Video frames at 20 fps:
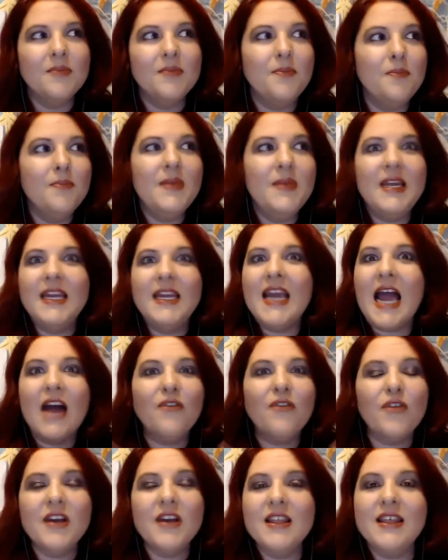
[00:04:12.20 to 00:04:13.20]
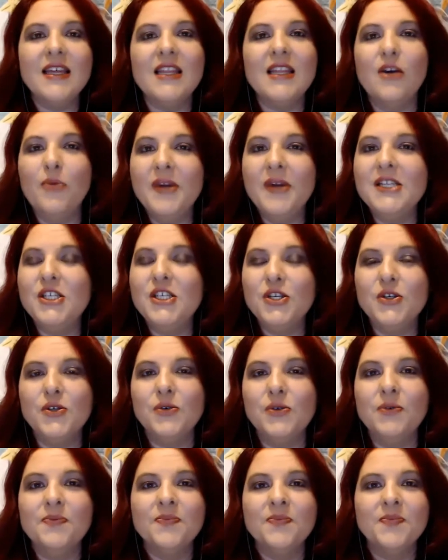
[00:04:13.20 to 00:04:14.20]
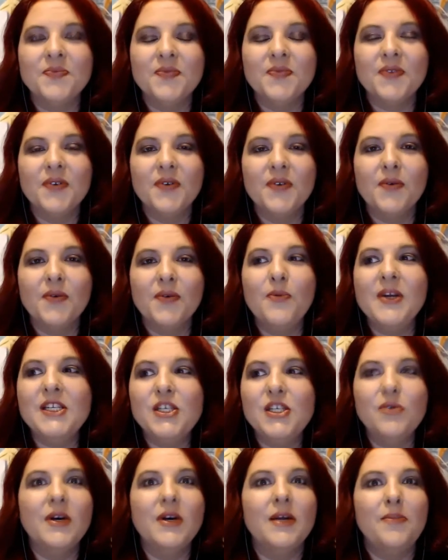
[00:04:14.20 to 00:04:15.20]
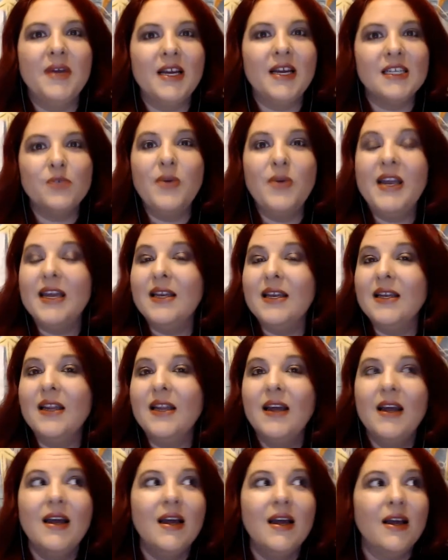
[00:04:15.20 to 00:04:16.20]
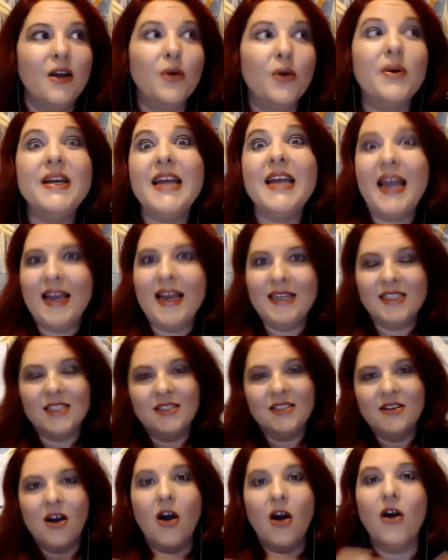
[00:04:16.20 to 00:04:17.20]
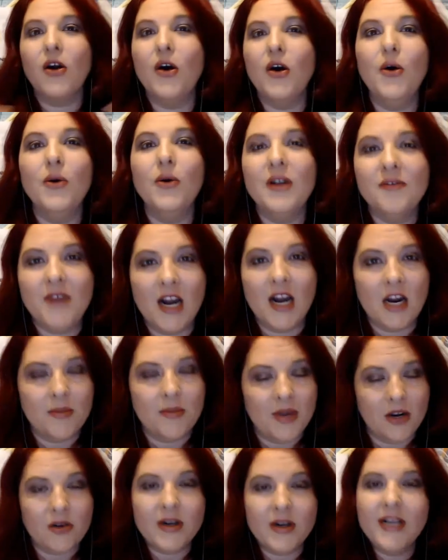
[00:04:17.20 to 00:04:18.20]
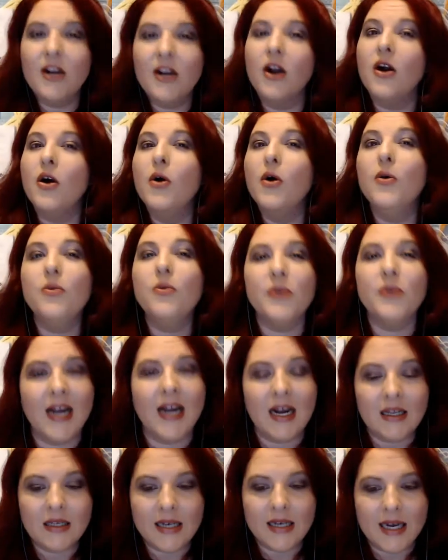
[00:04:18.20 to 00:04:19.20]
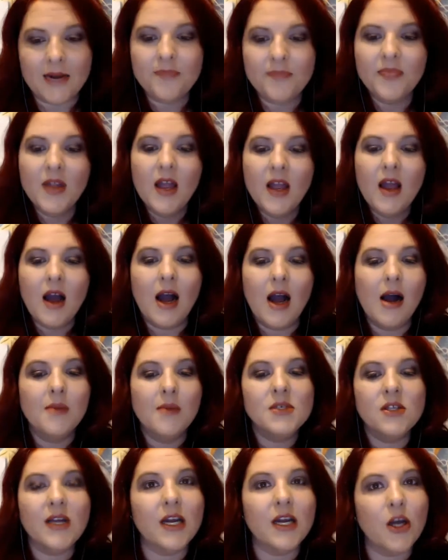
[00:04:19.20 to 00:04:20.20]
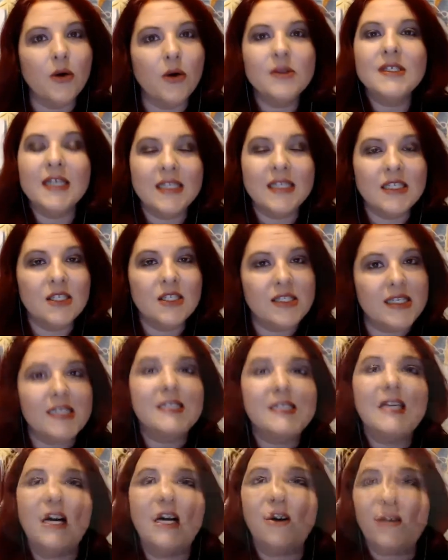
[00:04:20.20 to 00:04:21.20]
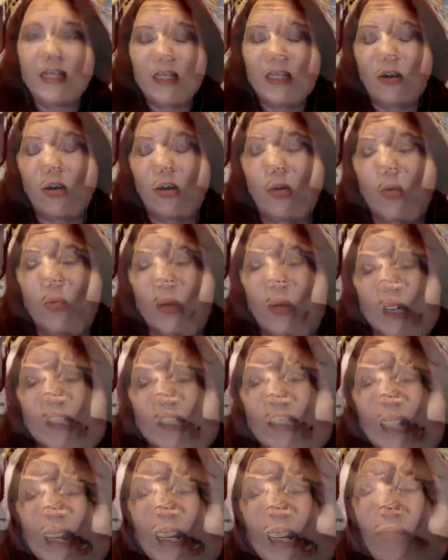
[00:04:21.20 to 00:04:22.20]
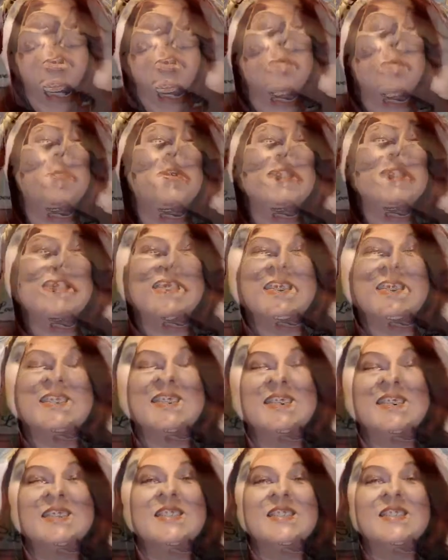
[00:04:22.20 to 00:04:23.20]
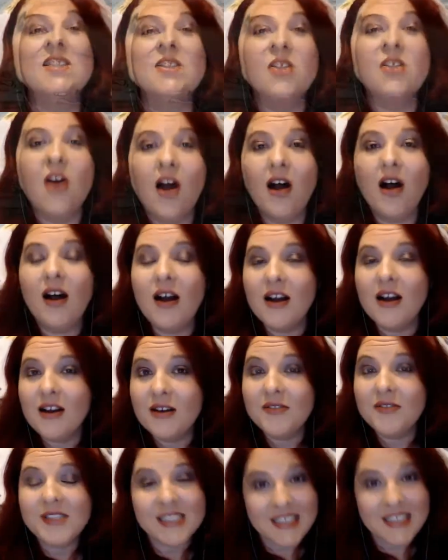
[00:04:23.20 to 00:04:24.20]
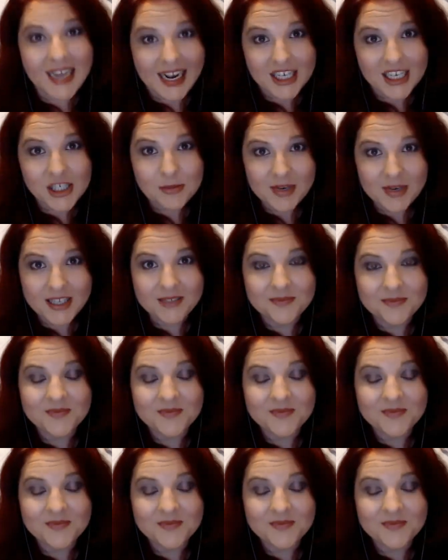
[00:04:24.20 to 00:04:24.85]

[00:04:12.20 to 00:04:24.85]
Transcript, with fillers: meaning everything that we do it because we can create our own environment, create our own reality. So that goes into detail in our course. And number 6 is the law of detachment.